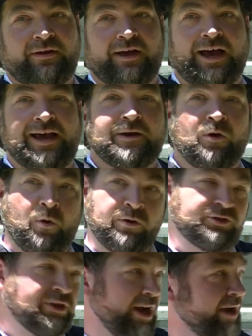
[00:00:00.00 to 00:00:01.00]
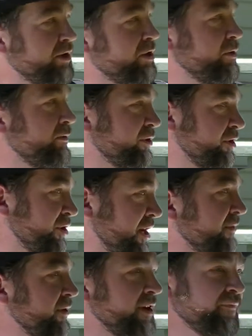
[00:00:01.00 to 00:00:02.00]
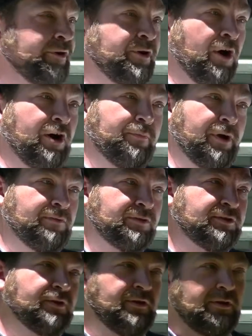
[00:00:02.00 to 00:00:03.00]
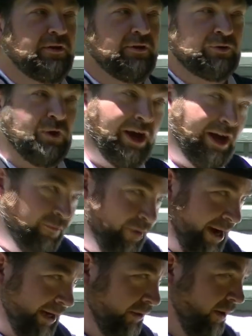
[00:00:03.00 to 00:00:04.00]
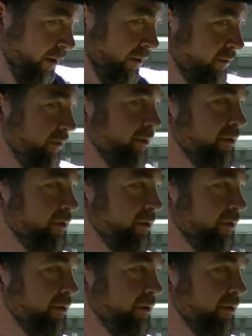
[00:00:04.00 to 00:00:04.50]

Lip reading: I had a horse that I could use to check the different guard posts. So I'd ride along.